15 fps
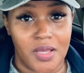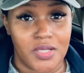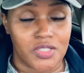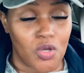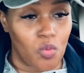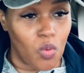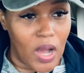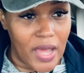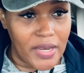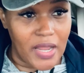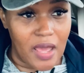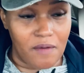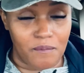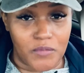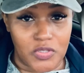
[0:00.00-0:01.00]
So why
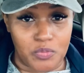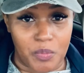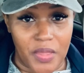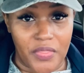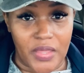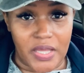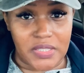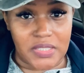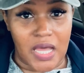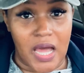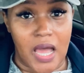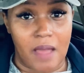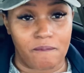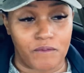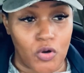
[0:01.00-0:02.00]
not spend that
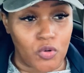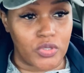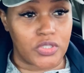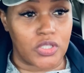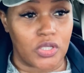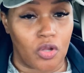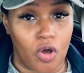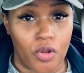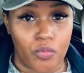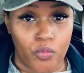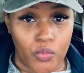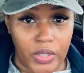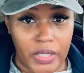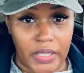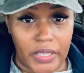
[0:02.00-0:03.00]
time focusing
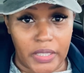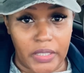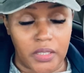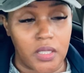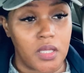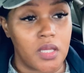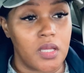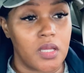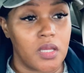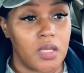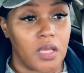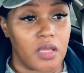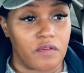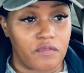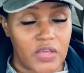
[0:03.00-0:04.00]
on reading,
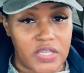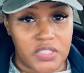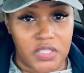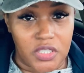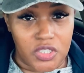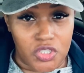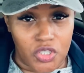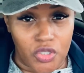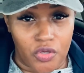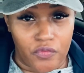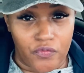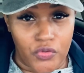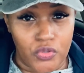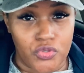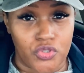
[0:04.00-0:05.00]
investing into your
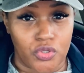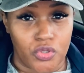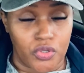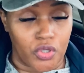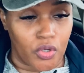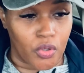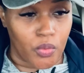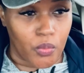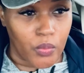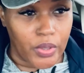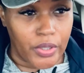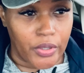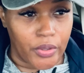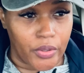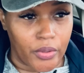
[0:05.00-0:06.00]
future, your
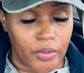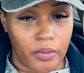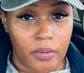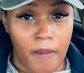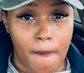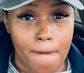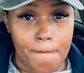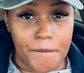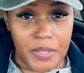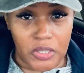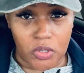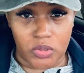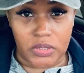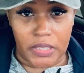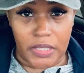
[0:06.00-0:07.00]
career,
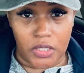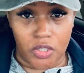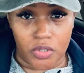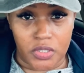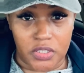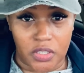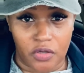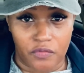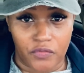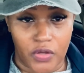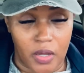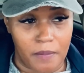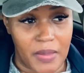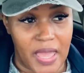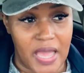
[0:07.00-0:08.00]
building yourself
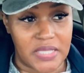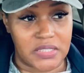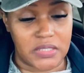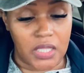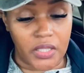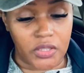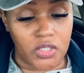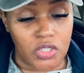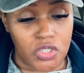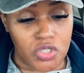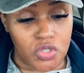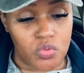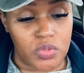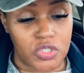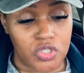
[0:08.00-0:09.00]
up? It has nothing to
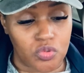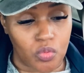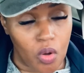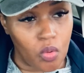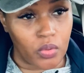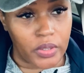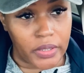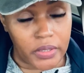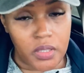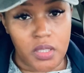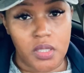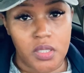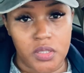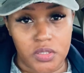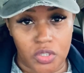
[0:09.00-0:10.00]
do with scrolling
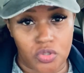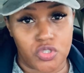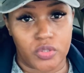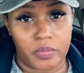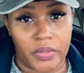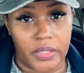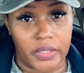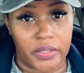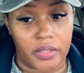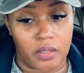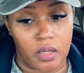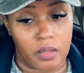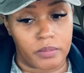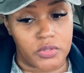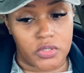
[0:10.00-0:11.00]
social media.
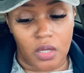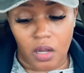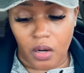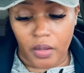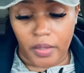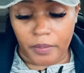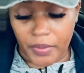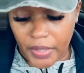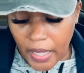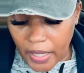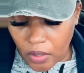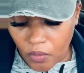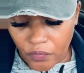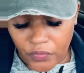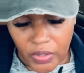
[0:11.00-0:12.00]
I'm sorry, but
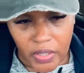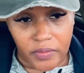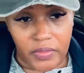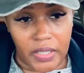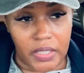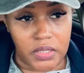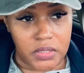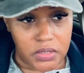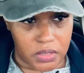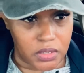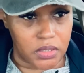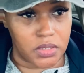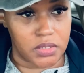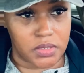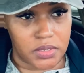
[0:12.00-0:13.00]
I don't think that it
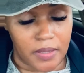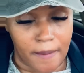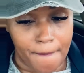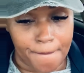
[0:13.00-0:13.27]
does.